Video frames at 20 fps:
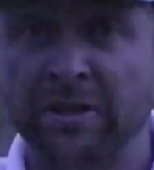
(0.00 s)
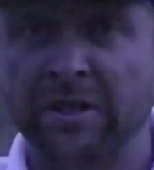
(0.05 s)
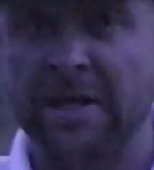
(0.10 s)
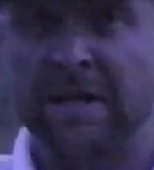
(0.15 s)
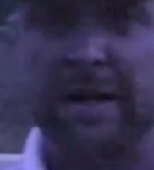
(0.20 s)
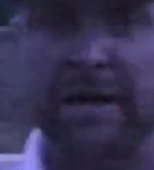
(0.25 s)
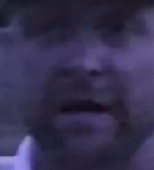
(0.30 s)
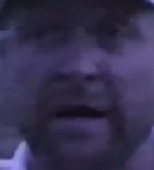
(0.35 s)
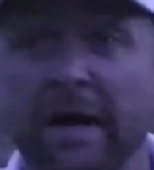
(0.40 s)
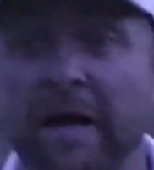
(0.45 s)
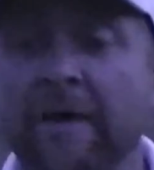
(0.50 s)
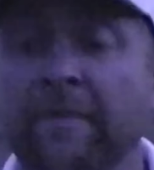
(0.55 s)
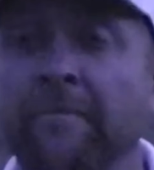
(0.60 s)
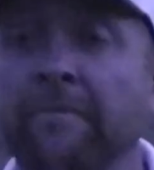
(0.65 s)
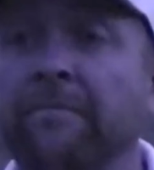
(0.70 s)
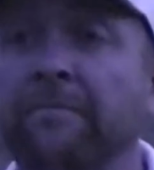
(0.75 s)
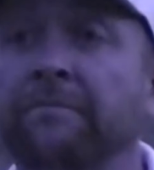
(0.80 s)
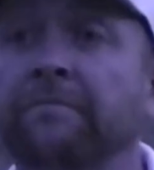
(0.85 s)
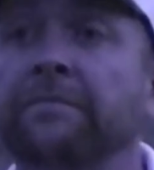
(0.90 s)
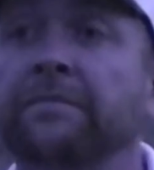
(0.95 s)

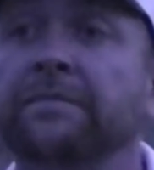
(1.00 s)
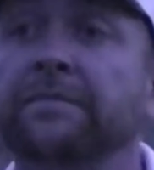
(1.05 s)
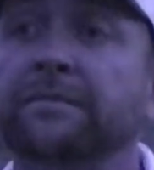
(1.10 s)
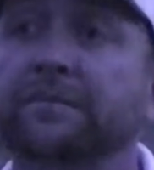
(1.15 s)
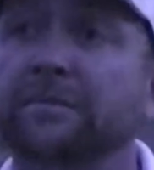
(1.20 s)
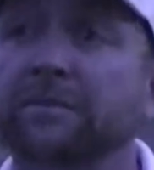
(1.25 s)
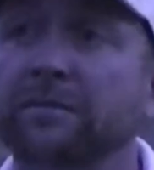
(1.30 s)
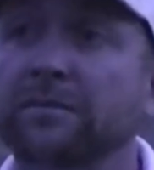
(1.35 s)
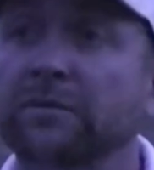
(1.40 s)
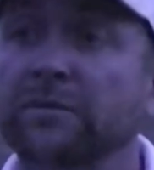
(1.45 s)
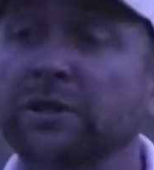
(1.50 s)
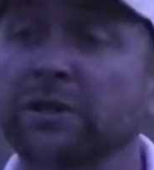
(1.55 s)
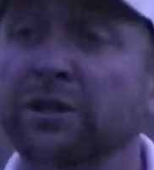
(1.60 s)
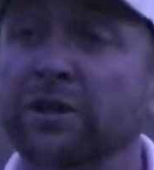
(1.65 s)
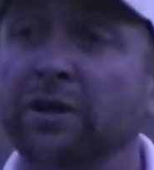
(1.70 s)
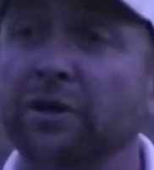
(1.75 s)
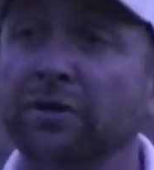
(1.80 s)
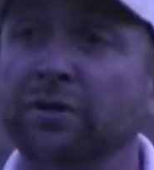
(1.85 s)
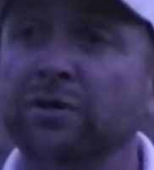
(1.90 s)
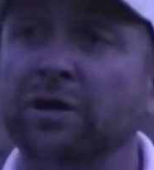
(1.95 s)
And, you
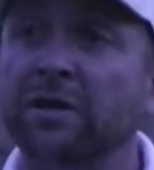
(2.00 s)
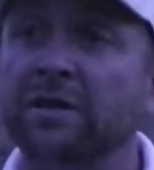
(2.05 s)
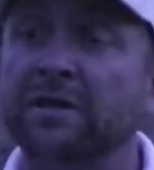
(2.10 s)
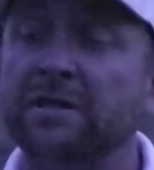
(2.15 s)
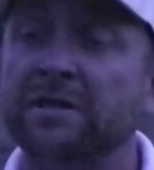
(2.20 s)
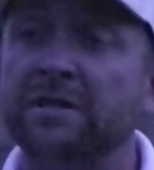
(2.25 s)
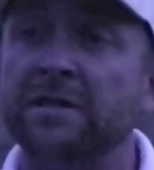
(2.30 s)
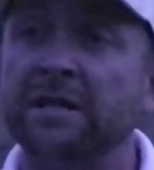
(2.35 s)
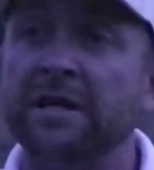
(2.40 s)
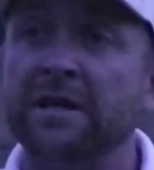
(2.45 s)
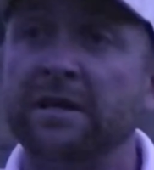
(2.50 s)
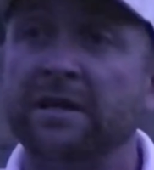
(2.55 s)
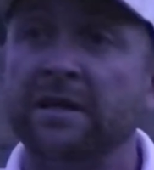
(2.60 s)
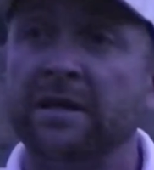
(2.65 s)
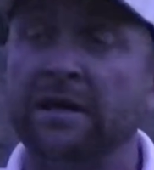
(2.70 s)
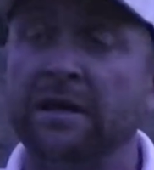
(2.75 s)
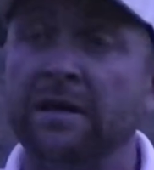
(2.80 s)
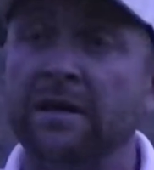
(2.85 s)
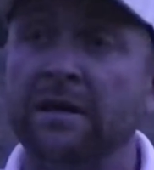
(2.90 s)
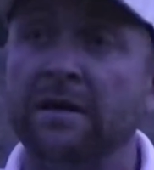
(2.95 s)
know, you start to see
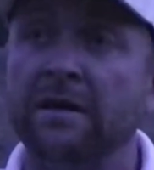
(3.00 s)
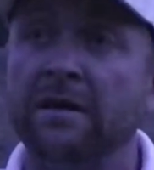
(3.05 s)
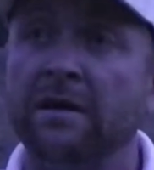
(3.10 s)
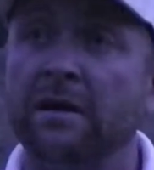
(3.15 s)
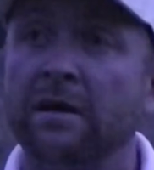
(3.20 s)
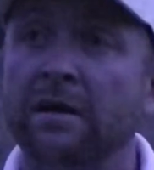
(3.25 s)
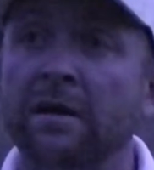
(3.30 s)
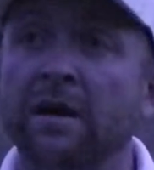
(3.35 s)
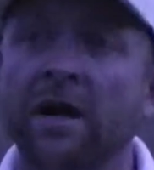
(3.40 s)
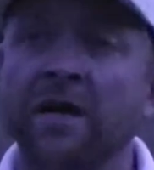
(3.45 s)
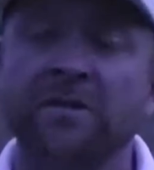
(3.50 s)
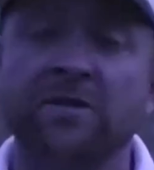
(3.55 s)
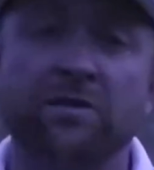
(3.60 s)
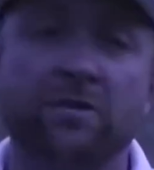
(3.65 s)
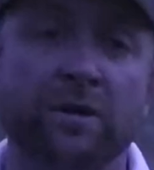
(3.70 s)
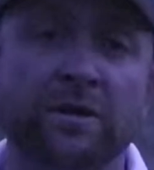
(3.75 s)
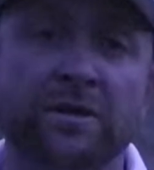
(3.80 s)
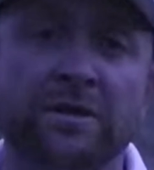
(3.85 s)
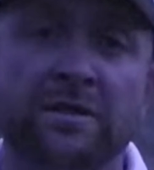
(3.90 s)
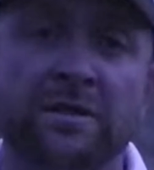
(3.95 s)
the
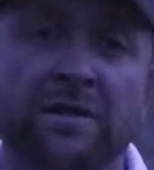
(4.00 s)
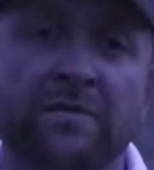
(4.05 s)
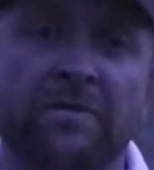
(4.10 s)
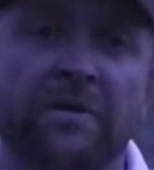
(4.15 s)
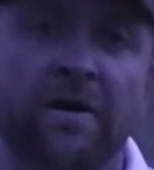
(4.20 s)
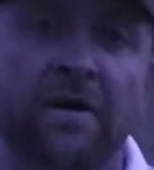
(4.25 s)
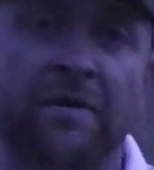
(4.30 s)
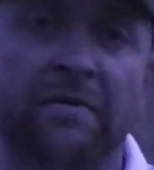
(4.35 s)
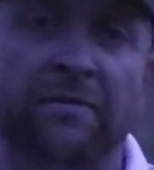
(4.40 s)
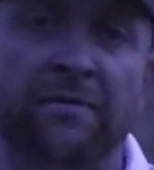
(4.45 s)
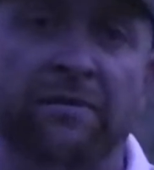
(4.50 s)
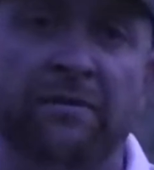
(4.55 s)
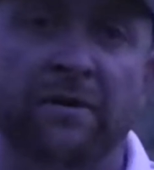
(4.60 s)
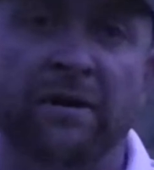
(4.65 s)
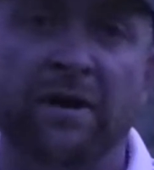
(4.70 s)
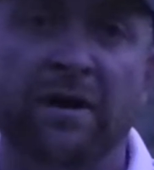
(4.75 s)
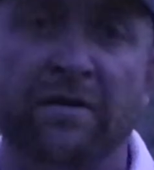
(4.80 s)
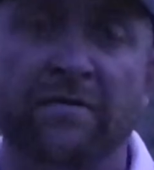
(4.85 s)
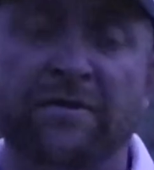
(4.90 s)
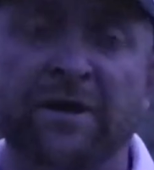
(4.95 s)
consequences
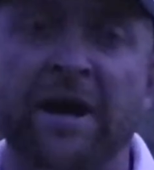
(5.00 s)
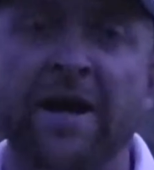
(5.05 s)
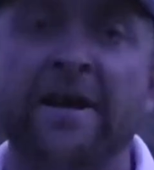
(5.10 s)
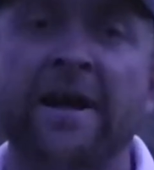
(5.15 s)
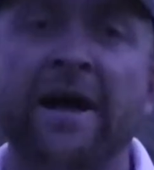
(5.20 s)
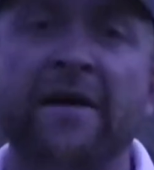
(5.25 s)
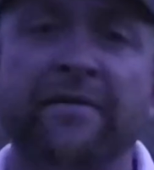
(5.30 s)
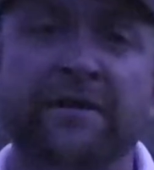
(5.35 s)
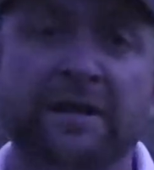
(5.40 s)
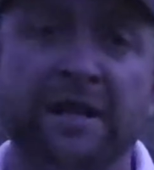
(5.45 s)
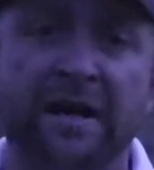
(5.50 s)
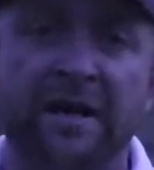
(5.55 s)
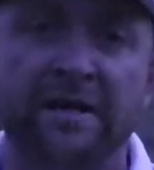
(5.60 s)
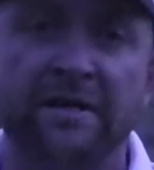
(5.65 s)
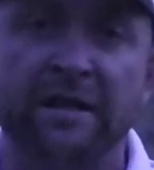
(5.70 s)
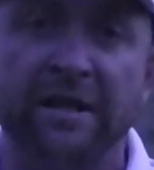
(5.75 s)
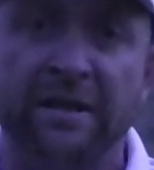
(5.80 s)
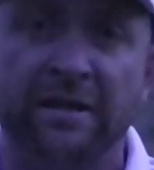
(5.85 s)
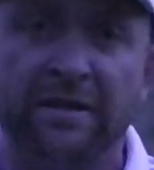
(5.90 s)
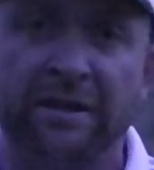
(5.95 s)
of not having
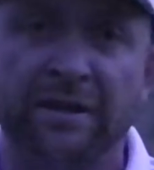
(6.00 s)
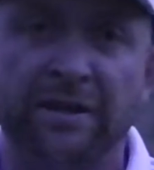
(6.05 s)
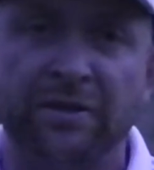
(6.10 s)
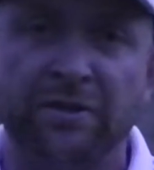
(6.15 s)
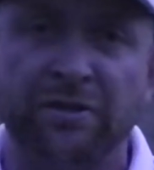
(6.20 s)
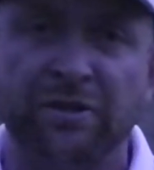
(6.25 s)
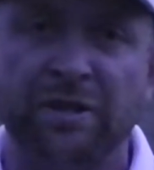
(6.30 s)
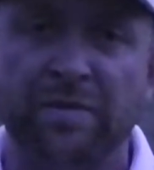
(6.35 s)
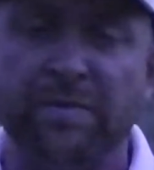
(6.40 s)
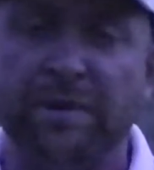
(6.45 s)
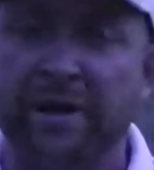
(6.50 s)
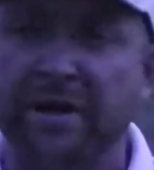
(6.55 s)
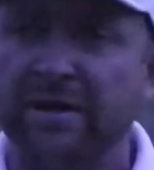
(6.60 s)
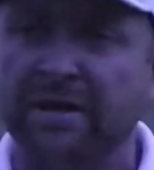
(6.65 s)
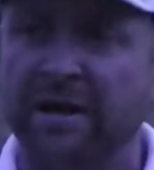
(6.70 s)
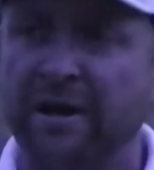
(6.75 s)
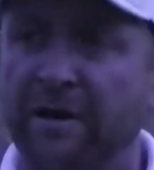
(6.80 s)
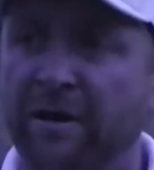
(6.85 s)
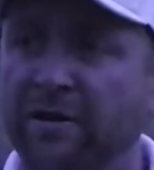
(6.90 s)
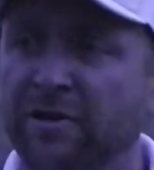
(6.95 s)
that leadership in
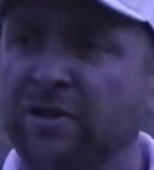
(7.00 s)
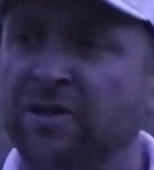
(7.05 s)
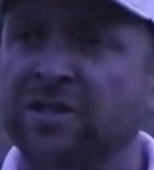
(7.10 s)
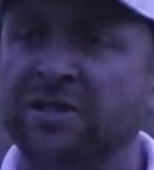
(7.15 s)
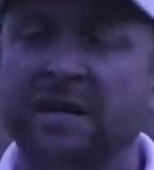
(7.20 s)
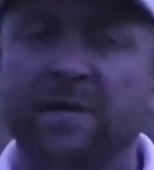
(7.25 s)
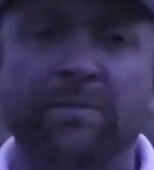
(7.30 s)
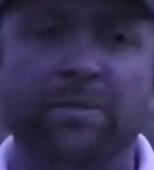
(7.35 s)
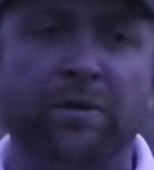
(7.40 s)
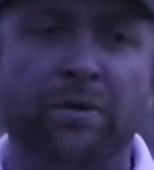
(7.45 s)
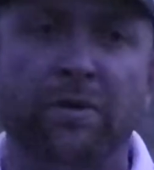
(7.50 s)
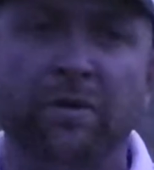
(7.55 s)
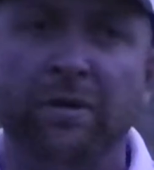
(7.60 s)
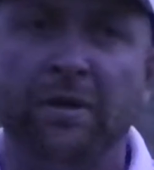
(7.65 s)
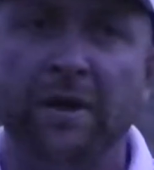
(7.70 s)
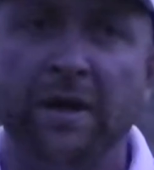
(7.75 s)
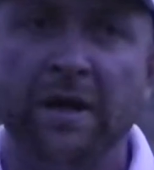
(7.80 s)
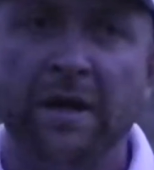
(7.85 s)
there and just simple